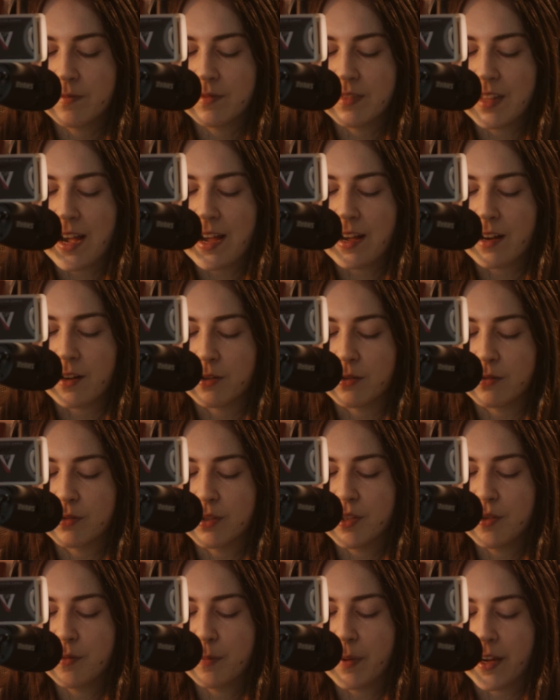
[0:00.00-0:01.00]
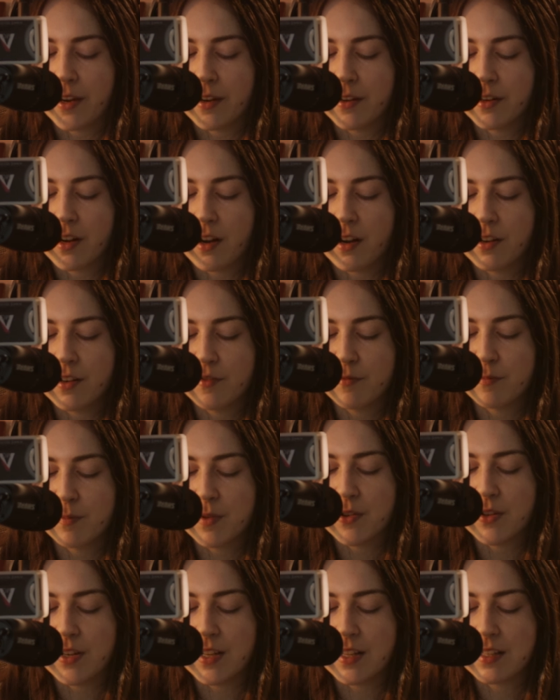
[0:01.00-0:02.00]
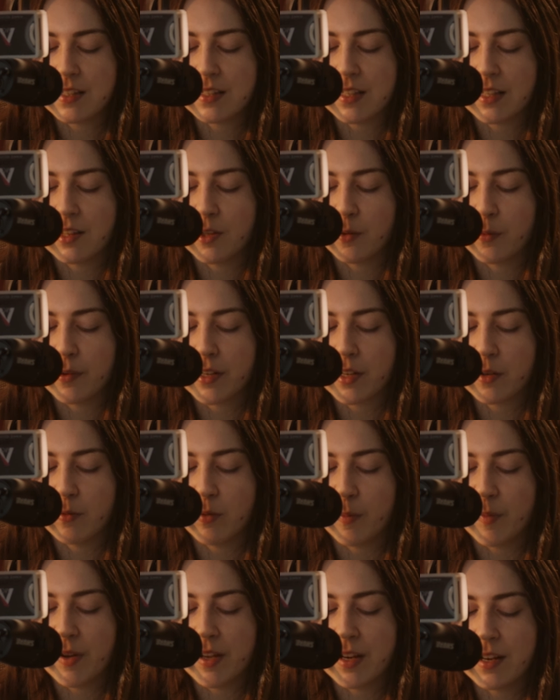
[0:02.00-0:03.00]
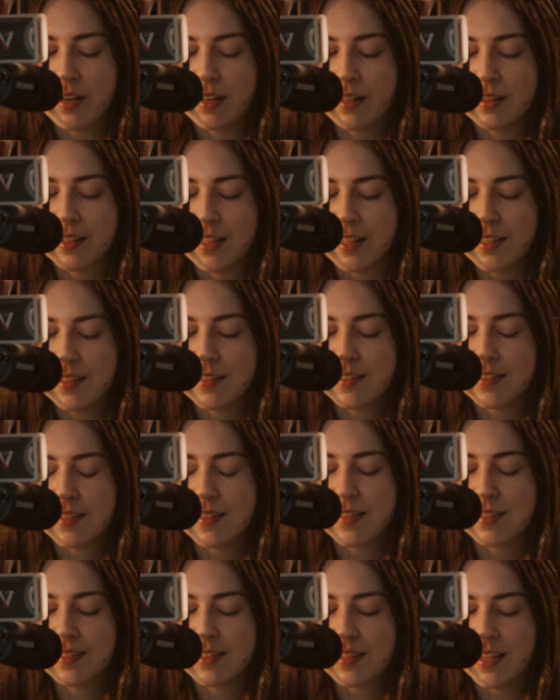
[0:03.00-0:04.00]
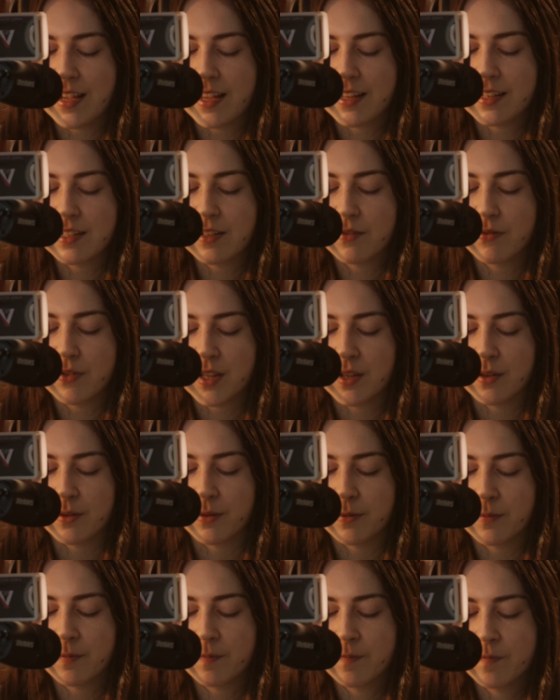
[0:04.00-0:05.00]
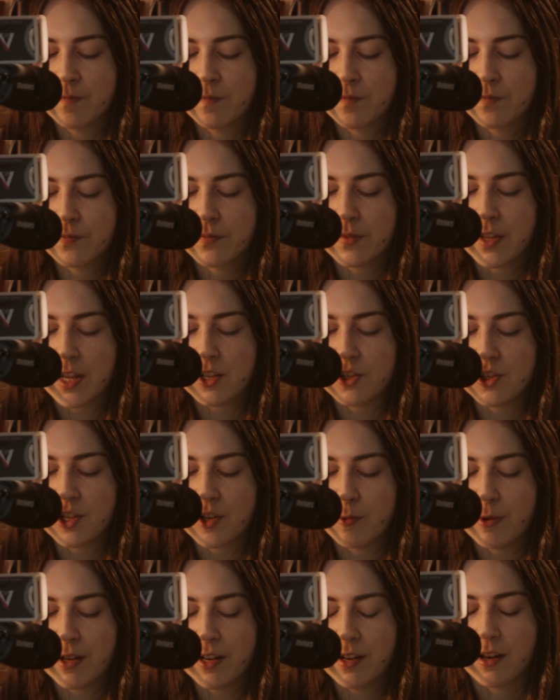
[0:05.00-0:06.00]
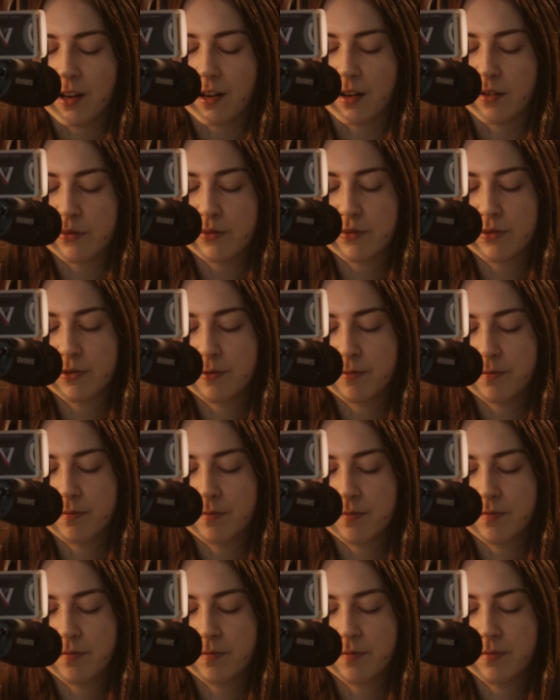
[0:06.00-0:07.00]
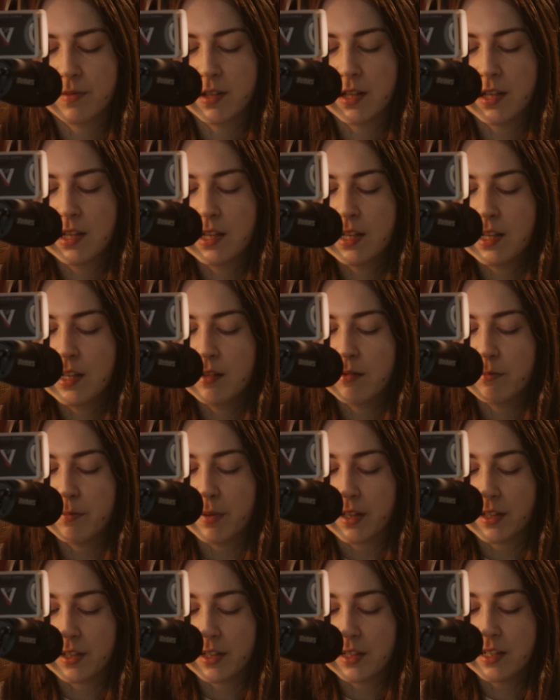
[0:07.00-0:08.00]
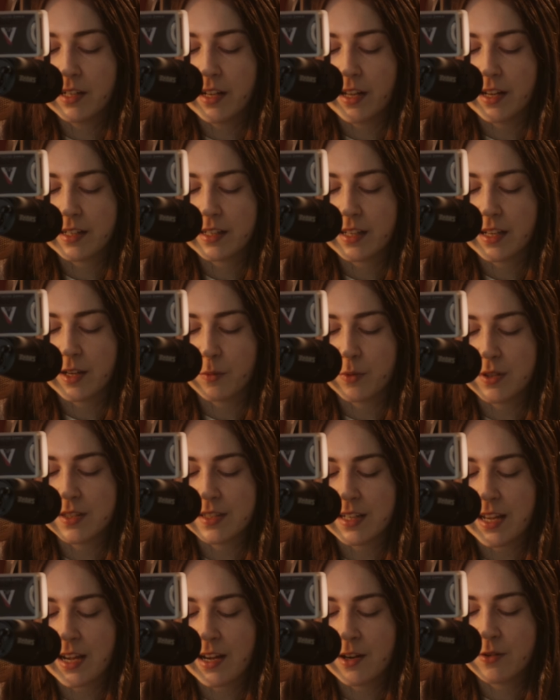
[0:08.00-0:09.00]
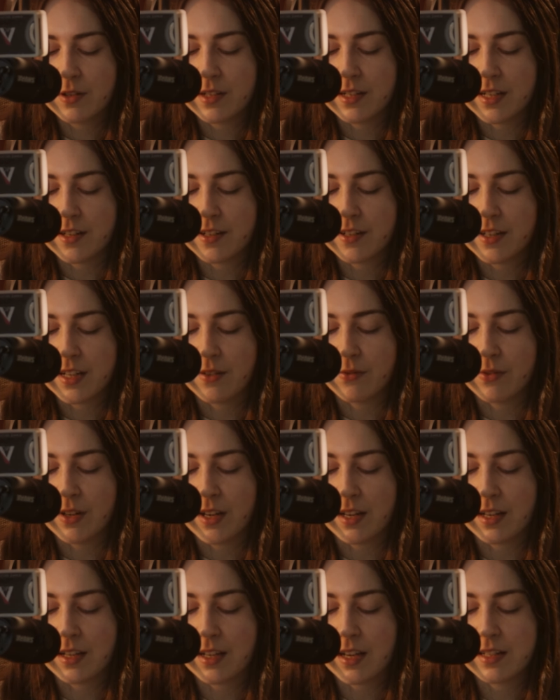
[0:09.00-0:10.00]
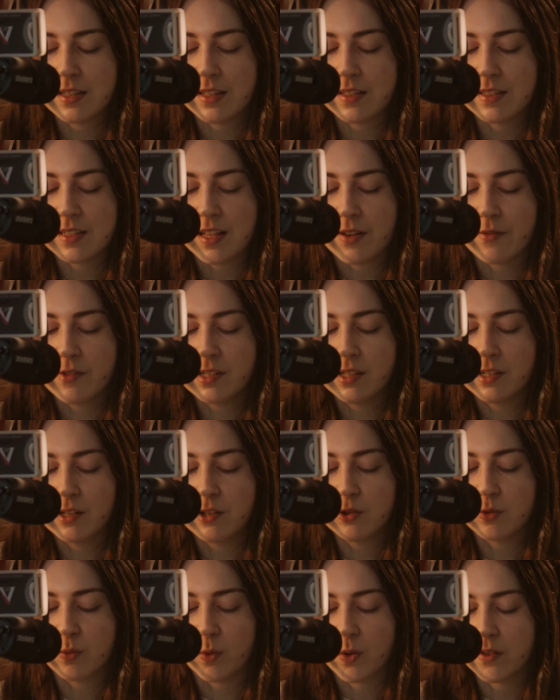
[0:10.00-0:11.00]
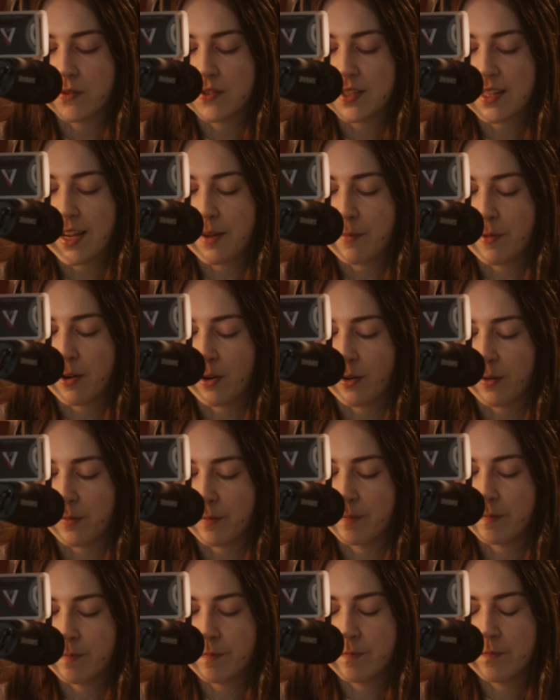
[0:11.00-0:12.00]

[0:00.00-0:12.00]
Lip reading: "Now, you paragon of beauty," said the wicked woman, "this is the end of you." And she went off. But good luck, it was now near evening, and the 7 little dwarfs came home.